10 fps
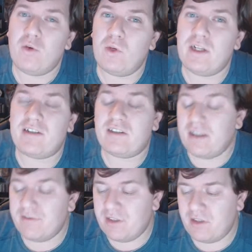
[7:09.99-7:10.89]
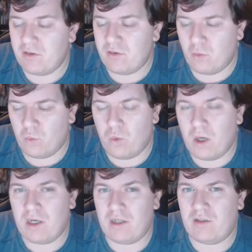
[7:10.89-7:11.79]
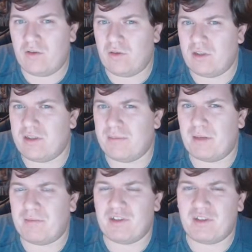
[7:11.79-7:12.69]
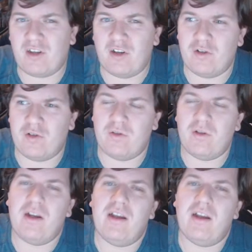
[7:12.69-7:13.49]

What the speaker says: which gives you 1 or sometimes 2